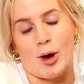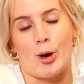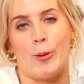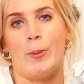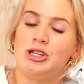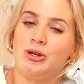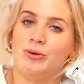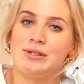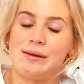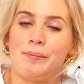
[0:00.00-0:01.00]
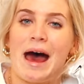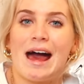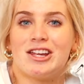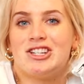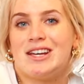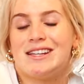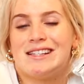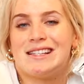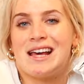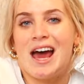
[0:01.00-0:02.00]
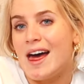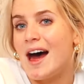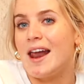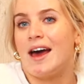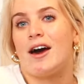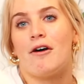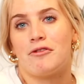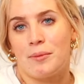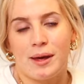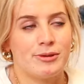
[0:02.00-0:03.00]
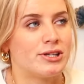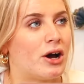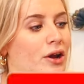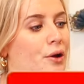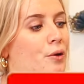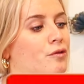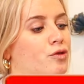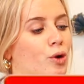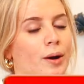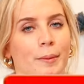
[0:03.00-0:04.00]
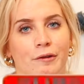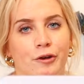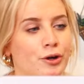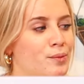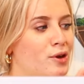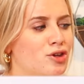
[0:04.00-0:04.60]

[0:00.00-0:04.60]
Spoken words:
home to some packages that I got from Amazon for my room,